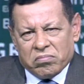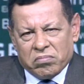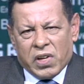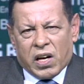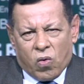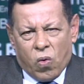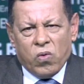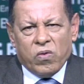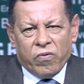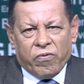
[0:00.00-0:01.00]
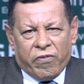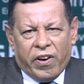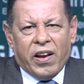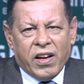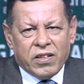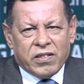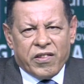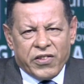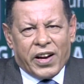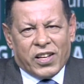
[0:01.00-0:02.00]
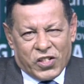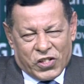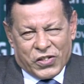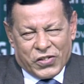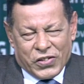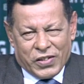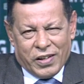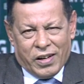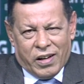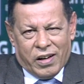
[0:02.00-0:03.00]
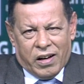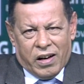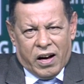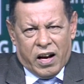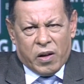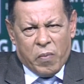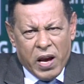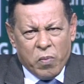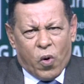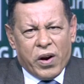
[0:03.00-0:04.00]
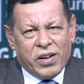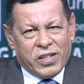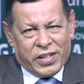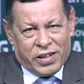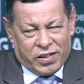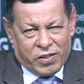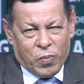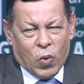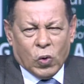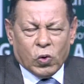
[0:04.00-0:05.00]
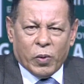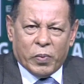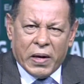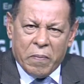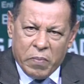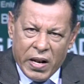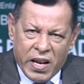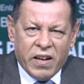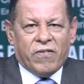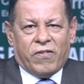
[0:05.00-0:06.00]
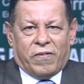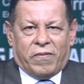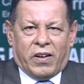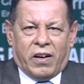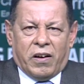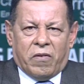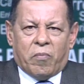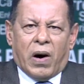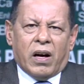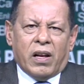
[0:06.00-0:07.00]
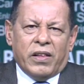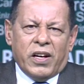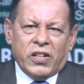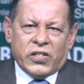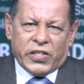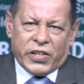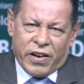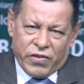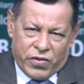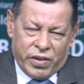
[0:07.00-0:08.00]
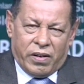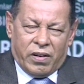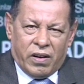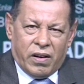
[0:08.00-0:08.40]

their own feelings and realizations. And the main point is that both of them believe Bangladesh as a country